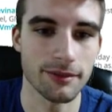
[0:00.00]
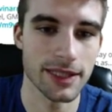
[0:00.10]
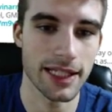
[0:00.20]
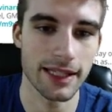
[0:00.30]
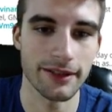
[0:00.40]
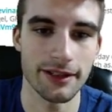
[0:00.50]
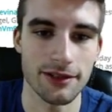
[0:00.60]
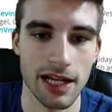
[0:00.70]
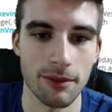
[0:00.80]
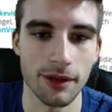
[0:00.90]
besides that
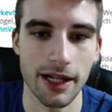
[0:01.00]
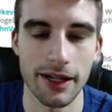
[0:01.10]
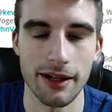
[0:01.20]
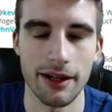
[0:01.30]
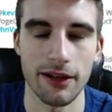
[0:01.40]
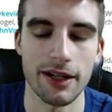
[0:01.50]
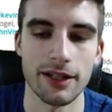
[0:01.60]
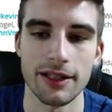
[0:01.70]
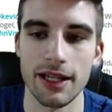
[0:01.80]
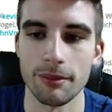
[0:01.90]
Lakers game where it kind of got out of hand
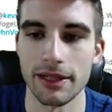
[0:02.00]
at the end.